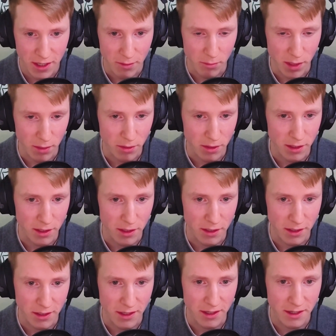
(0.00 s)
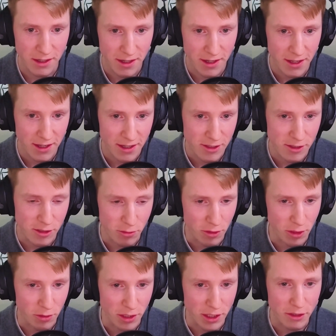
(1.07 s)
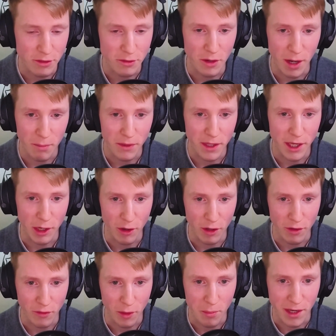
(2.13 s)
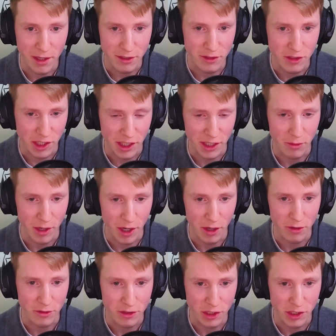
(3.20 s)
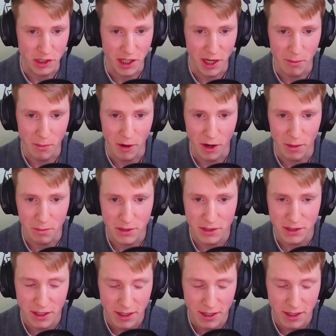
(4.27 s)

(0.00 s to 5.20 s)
Maybe uh, soon you'll need to update all of your messaging around GTM ops.